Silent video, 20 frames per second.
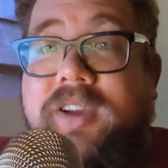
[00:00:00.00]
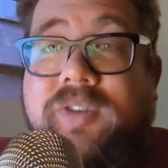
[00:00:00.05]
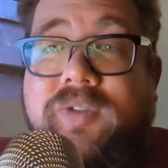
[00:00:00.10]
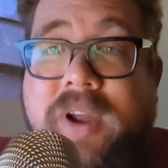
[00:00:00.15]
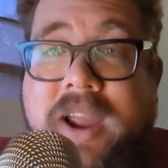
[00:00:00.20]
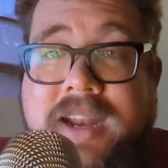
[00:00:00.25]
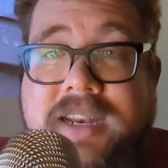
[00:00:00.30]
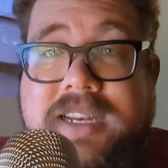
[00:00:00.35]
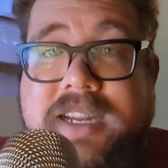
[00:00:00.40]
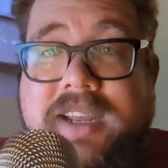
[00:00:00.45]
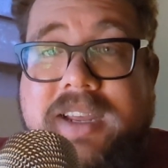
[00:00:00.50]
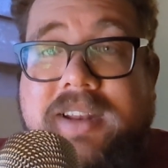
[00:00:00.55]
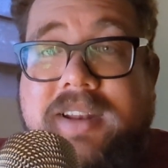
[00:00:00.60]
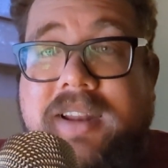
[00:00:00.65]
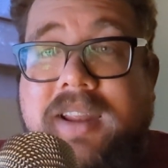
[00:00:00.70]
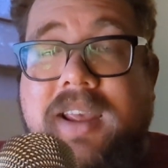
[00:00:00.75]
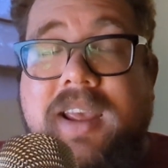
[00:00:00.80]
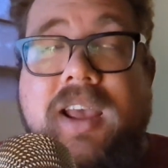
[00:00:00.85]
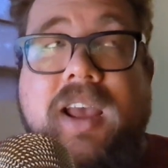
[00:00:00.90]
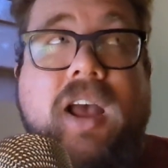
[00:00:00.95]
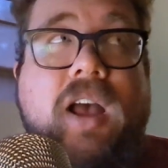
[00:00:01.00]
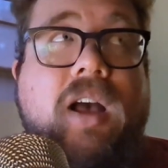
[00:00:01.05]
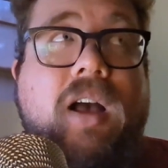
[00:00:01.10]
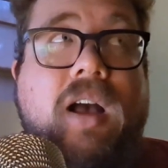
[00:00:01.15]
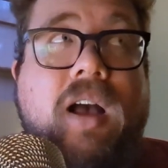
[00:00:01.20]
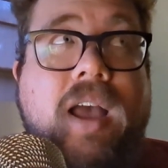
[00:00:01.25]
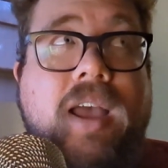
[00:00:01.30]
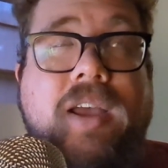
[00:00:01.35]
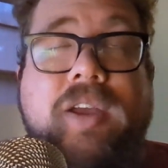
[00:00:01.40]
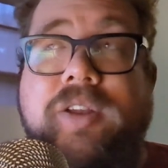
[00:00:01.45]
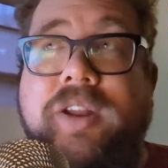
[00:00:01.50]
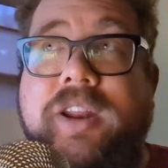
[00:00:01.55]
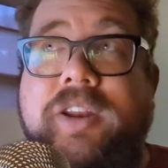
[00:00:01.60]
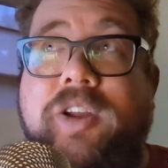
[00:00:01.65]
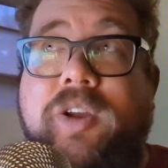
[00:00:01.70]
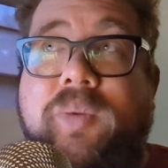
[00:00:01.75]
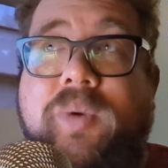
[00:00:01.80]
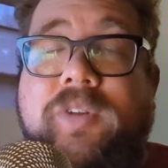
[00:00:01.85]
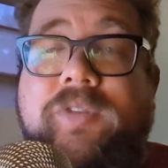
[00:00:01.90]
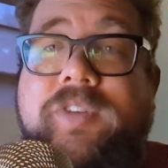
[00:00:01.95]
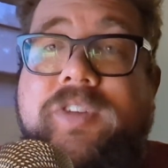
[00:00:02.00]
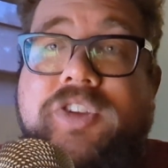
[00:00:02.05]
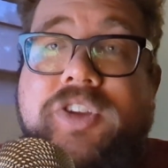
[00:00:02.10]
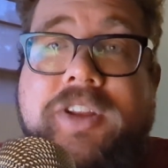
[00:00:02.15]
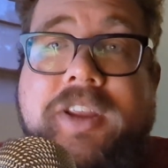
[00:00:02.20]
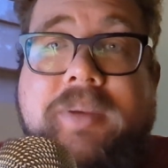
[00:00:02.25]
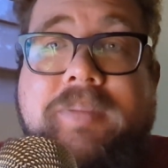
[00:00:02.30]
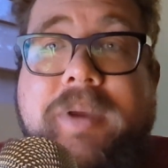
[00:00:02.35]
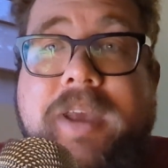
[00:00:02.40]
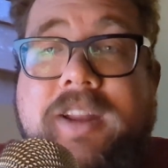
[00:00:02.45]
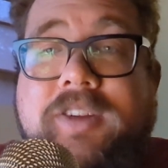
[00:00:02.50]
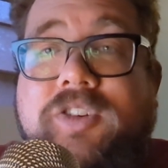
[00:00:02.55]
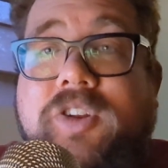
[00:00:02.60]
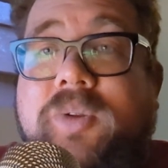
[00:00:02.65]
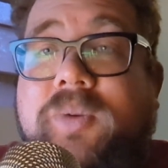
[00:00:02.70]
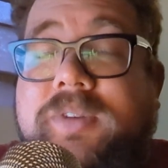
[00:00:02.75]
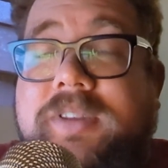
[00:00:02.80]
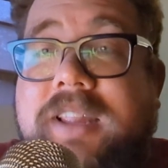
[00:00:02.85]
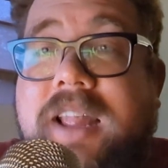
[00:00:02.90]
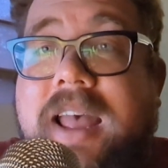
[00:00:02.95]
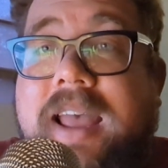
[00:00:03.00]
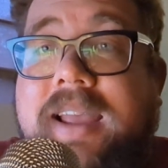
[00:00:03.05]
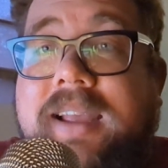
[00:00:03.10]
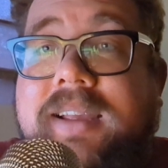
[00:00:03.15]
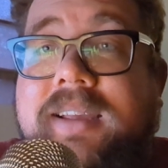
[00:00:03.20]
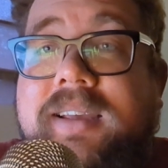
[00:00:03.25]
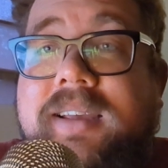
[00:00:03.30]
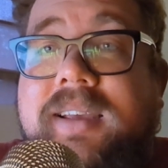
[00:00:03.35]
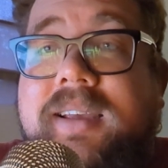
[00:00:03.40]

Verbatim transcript: Granted, I only know what Virginia Beach looks like,